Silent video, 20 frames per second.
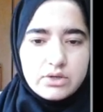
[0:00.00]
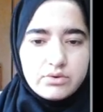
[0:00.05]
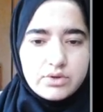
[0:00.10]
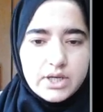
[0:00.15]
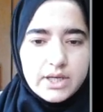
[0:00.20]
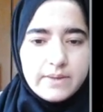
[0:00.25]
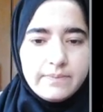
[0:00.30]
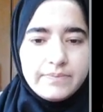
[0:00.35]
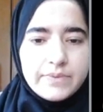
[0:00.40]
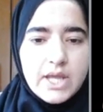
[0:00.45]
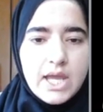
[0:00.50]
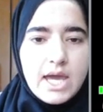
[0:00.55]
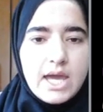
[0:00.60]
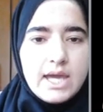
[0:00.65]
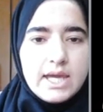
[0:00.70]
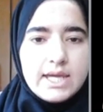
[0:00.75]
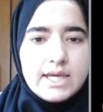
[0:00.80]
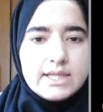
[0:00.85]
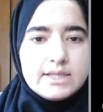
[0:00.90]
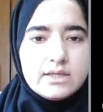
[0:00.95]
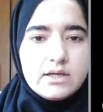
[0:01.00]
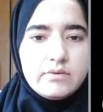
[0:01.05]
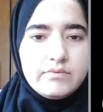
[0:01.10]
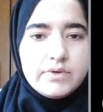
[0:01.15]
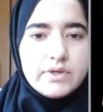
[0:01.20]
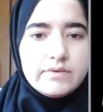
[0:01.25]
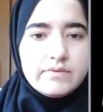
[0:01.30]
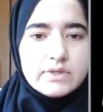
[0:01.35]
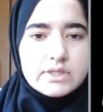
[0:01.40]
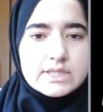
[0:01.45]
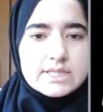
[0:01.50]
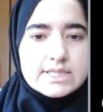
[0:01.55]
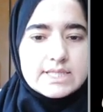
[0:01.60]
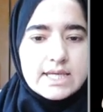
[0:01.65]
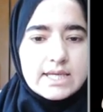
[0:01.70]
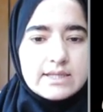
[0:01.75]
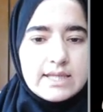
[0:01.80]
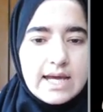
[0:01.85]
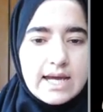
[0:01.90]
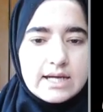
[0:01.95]
Okay, either we will
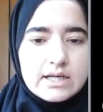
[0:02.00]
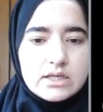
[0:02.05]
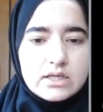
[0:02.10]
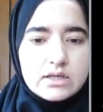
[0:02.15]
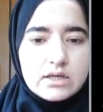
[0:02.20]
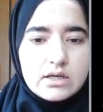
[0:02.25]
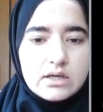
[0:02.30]
say that